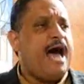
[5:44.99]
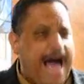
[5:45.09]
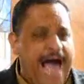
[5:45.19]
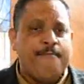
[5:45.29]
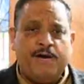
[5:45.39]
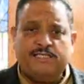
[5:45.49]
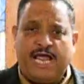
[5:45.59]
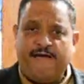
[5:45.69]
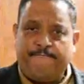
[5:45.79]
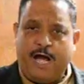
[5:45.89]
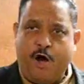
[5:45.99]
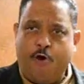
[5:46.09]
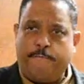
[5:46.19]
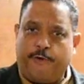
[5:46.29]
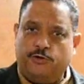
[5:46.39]
I must have my
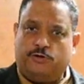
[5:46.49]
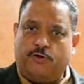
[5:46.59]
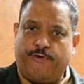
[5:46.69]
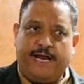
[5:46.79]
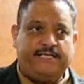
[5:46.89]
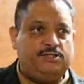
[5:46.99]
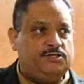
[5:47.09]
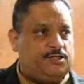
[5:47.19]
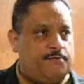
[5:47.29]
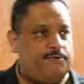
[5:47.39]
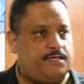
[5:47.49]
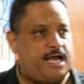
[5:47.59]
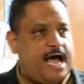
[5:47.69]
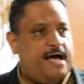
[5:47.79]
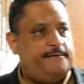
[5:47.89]
own personal relationship with
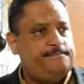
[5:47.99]
God.